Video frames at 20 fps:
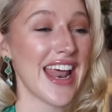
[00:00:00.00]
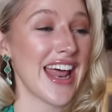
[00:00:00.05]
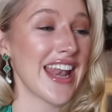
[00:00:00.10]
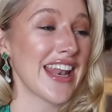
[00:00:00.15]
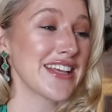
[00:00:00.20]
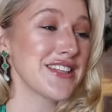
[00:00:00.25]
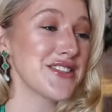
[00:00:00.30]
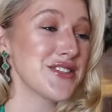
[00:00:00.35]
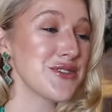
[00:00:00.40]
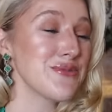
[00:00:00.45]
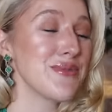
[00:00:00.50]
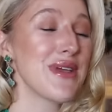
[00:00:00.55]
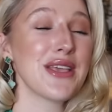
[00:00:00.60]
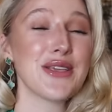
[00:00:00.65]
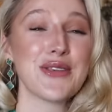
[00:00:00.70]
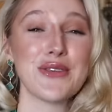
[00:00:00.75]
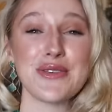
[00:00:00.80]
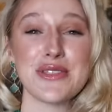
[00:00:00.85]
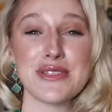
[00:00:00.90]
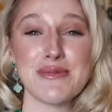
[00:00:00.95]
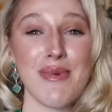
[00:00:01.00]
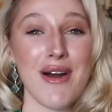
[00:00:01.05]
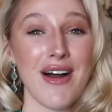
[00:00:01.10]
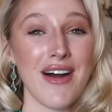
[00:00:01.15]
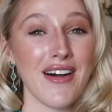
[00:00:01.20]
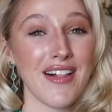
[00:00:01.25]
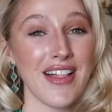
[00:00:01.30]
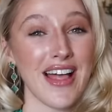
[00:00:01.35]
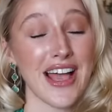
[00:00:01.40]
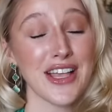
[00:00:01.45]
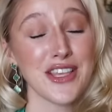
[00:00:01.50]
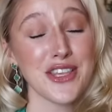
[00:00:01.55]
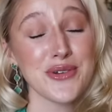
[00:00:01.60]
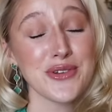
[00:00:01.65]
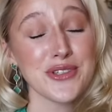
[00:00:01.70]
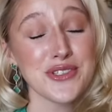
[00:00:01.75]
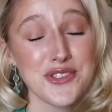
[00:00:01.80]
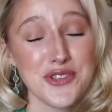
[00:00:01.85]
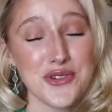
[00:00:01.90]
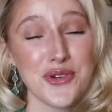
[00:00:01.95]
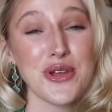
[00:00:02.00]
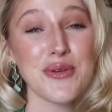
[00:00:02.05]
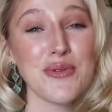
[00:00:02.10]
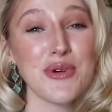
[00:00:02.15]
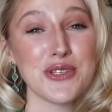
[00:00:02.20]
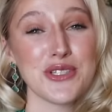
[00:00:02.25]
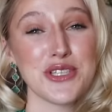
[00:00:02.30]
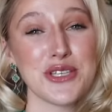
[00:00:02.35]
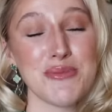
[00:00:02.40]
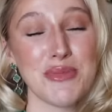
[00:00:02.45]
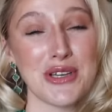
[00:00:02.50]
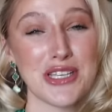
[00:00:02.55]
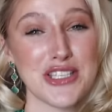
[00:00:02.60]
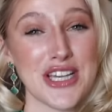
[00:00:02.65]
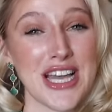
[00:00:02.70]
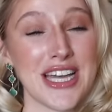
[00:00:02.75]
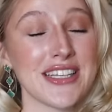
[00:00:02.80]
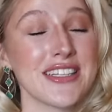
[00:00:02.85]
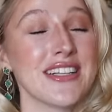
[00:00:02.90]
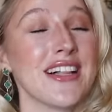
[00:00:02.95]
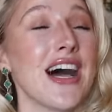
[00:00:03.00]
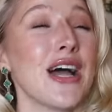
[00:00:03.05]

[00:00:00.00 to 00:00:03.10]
and I do make you smile and you enjoy watching my channel,